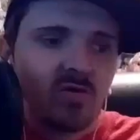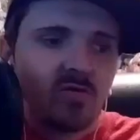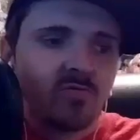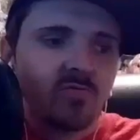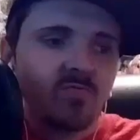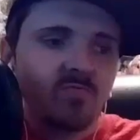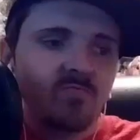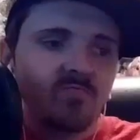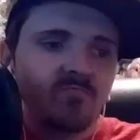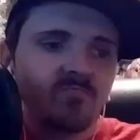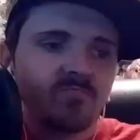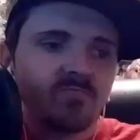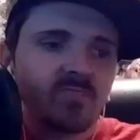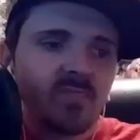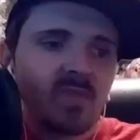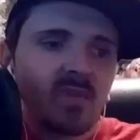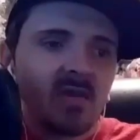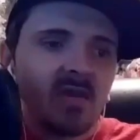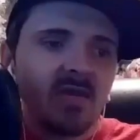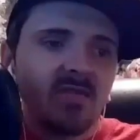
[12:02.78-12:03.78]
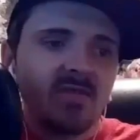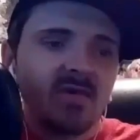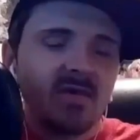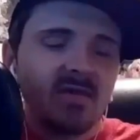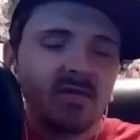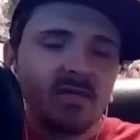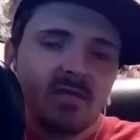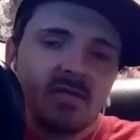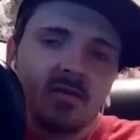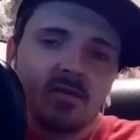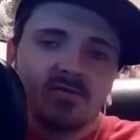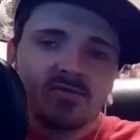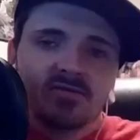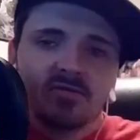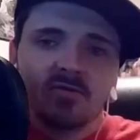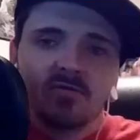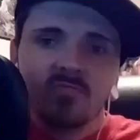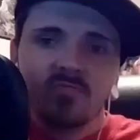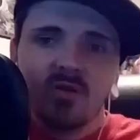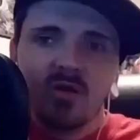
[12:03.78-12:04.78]
mode, and then it
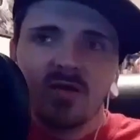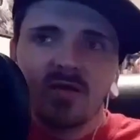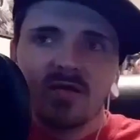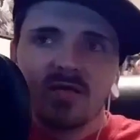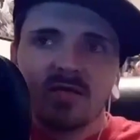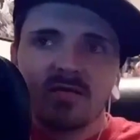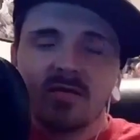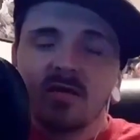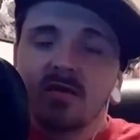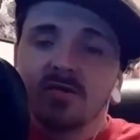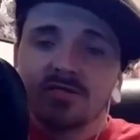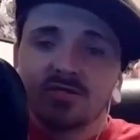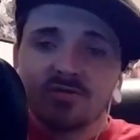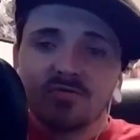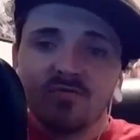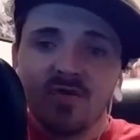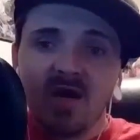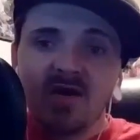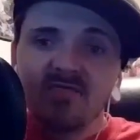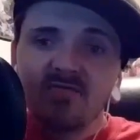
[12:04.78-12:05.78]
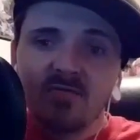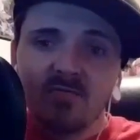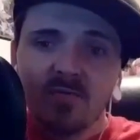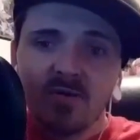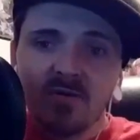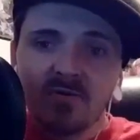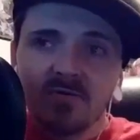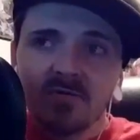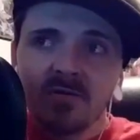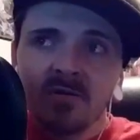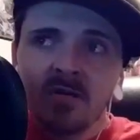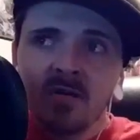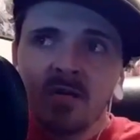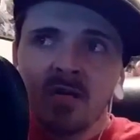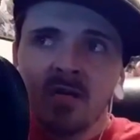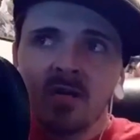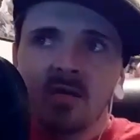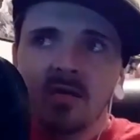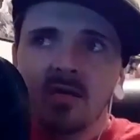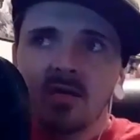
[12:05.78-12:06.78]
also brought in a survival mode,
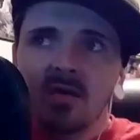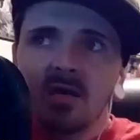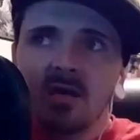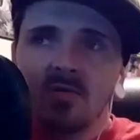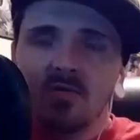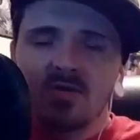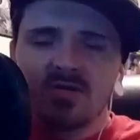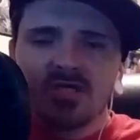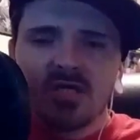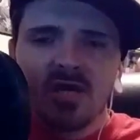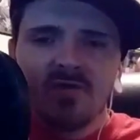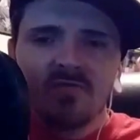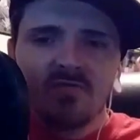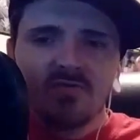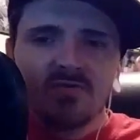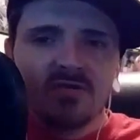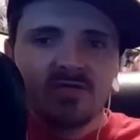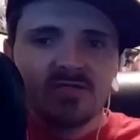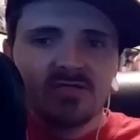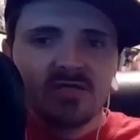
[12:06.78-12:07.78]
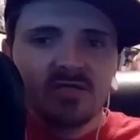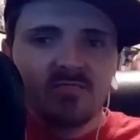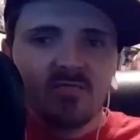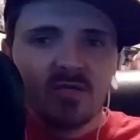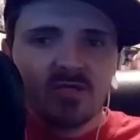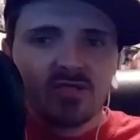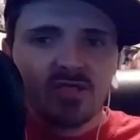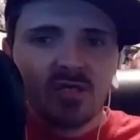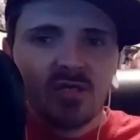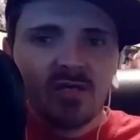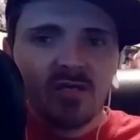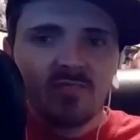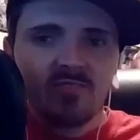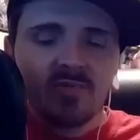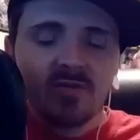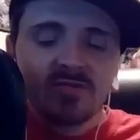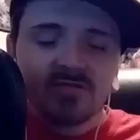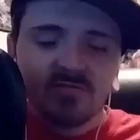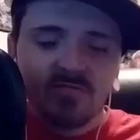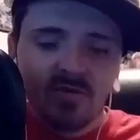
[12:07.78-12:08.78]
which I haven't really seen much on it,
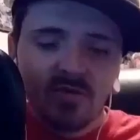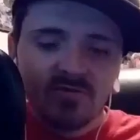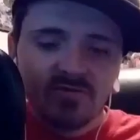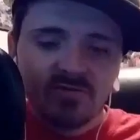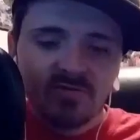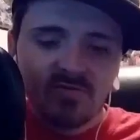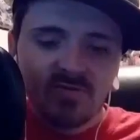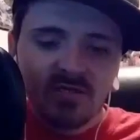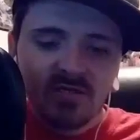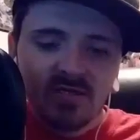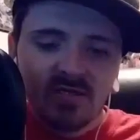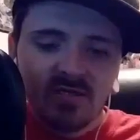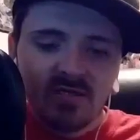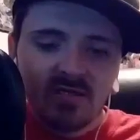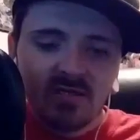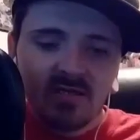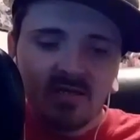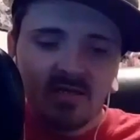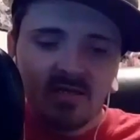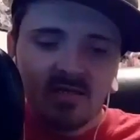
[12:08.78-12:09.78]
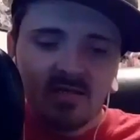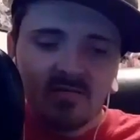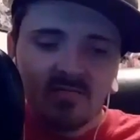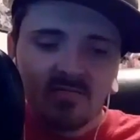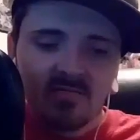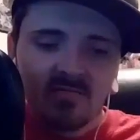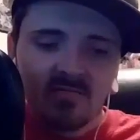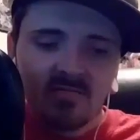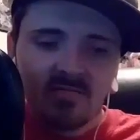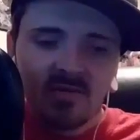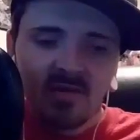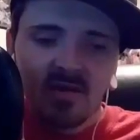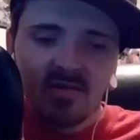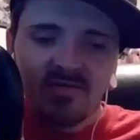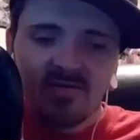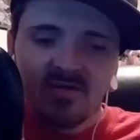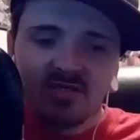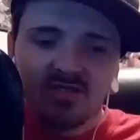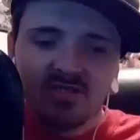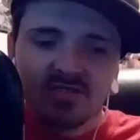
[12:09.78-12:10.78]
but supposedly, I
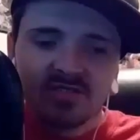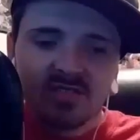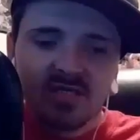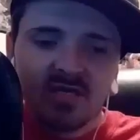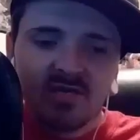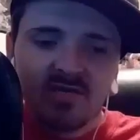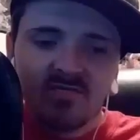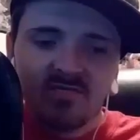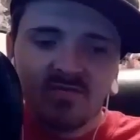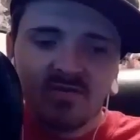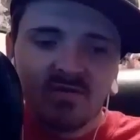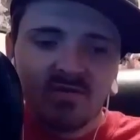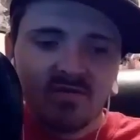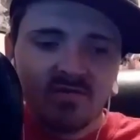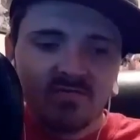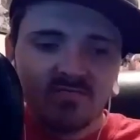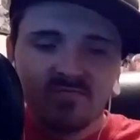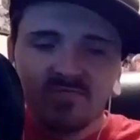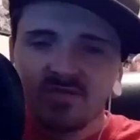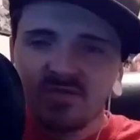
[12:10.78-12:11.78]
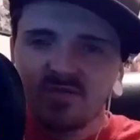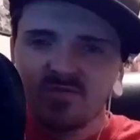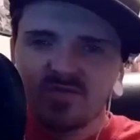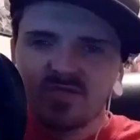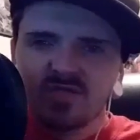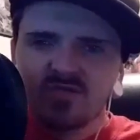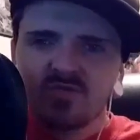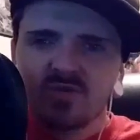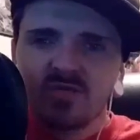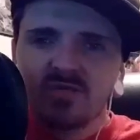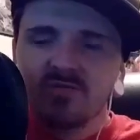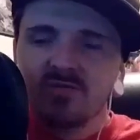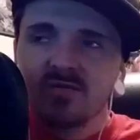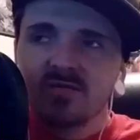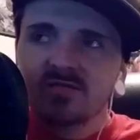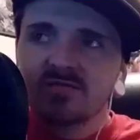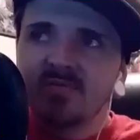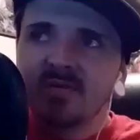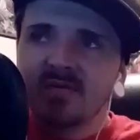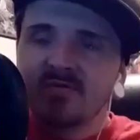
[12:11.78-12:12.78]
think it's just kind of, just what you'd
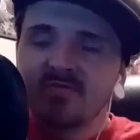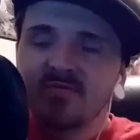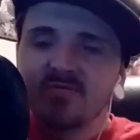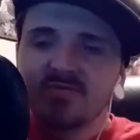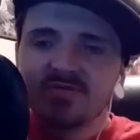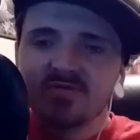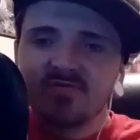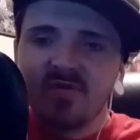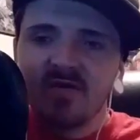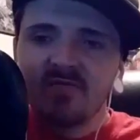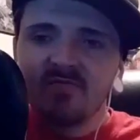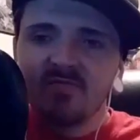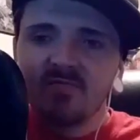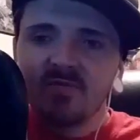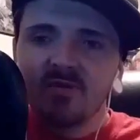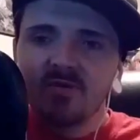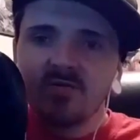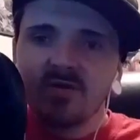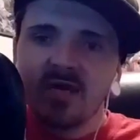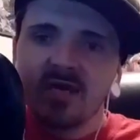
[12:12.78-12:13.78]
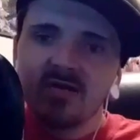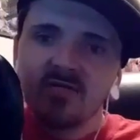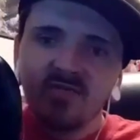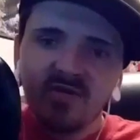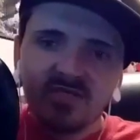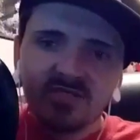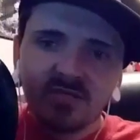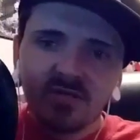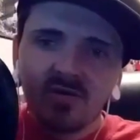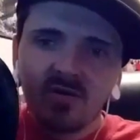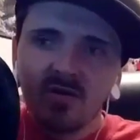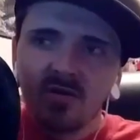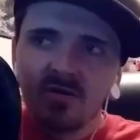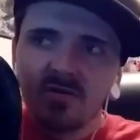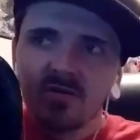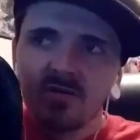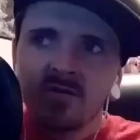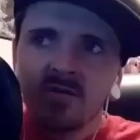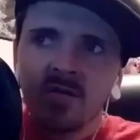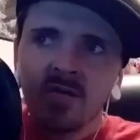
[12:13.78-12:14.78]
expect from a survival mode. Enemies are
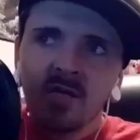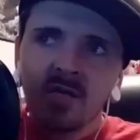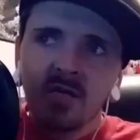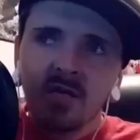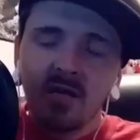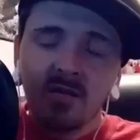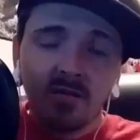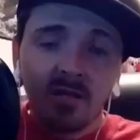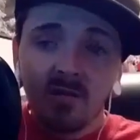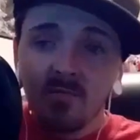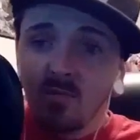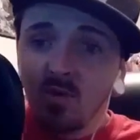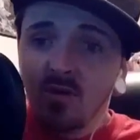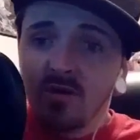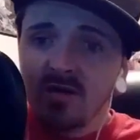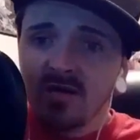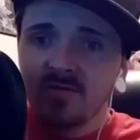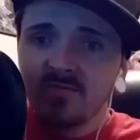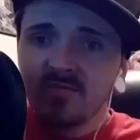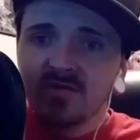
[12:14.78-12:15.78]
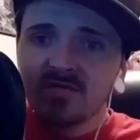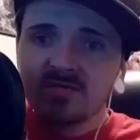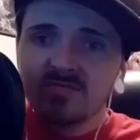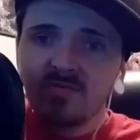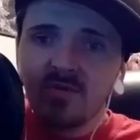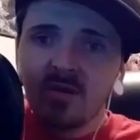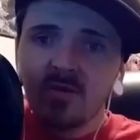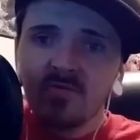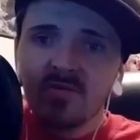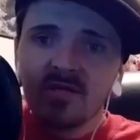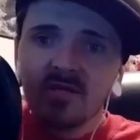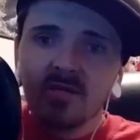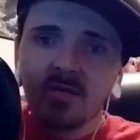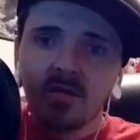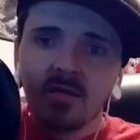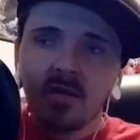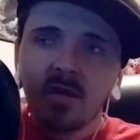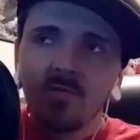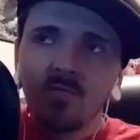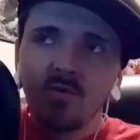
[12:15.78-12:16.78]
harder, a lot more enemies, probably
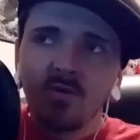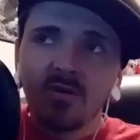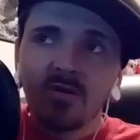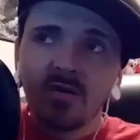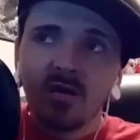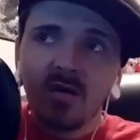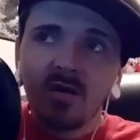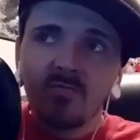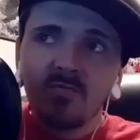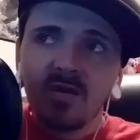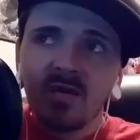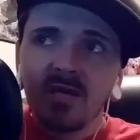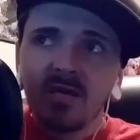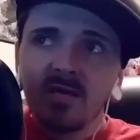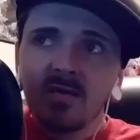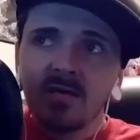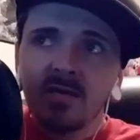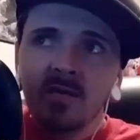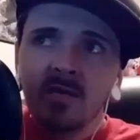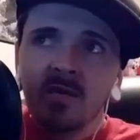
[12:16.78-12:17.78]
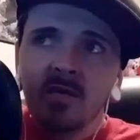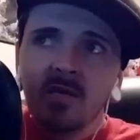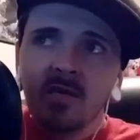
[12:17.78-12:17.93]
a lot more combat,